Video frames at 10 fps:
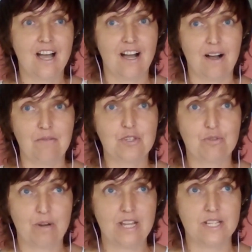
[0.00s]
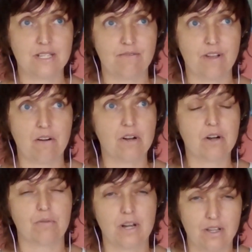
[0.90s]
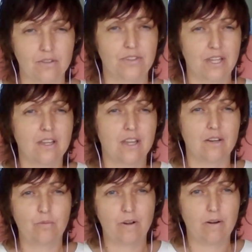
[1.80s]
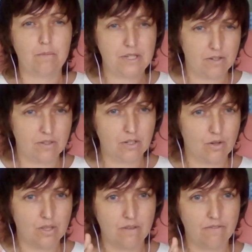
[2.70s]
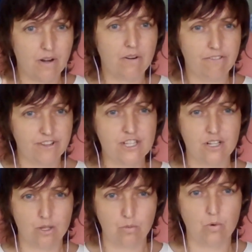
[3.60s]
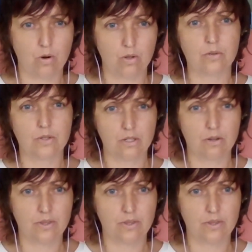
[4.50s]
I was raised very critical thinking, then very physical world,